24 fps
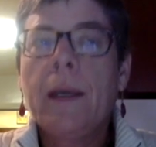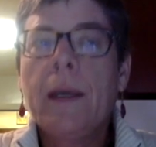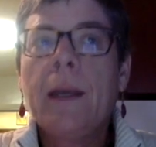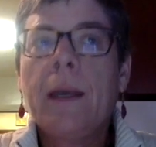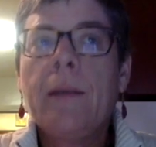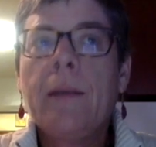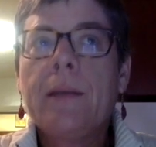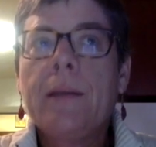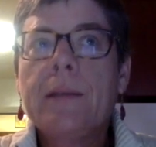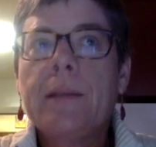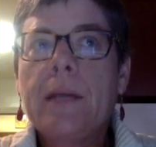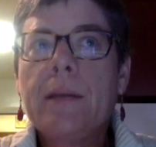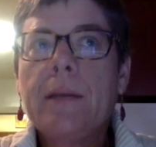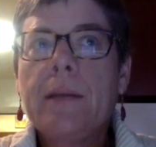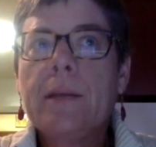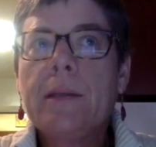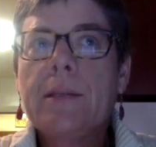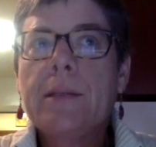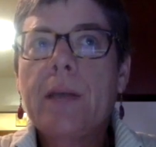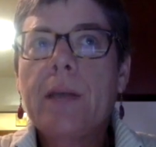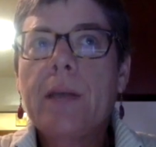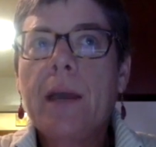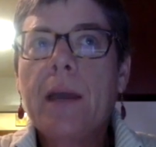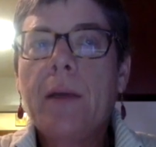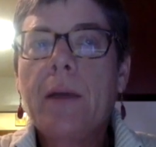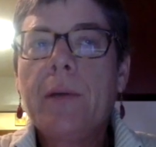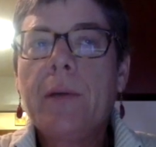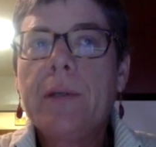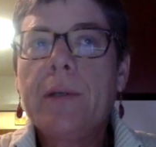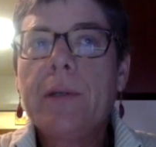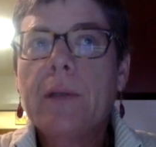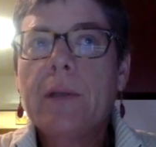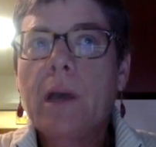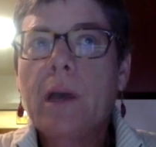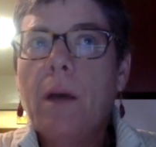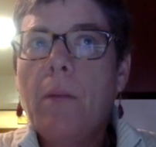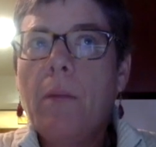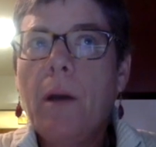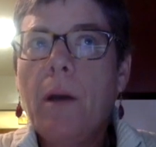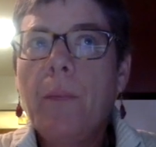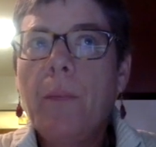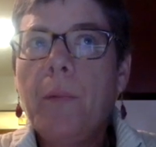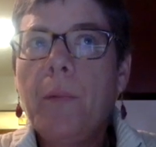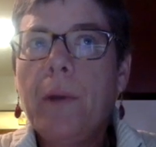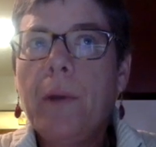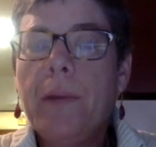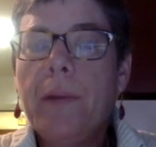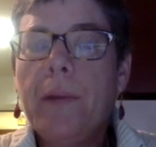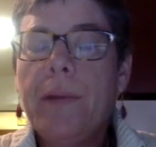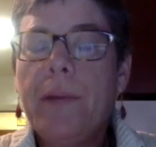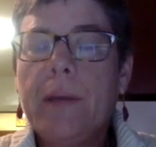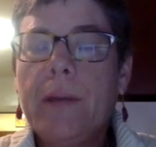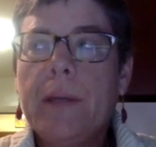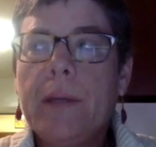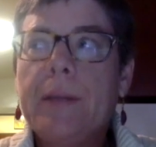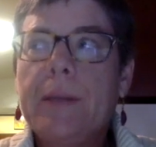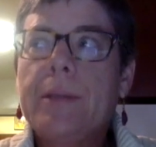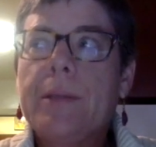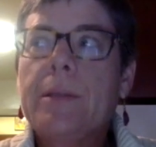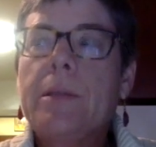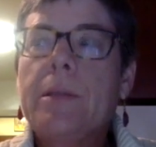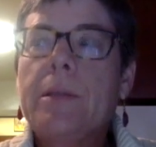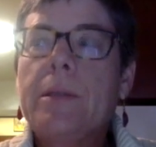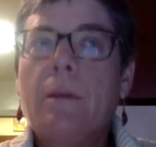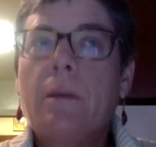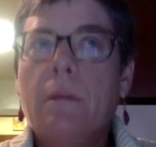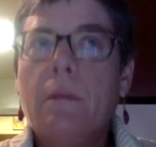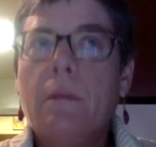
And the sentence I always come up with is,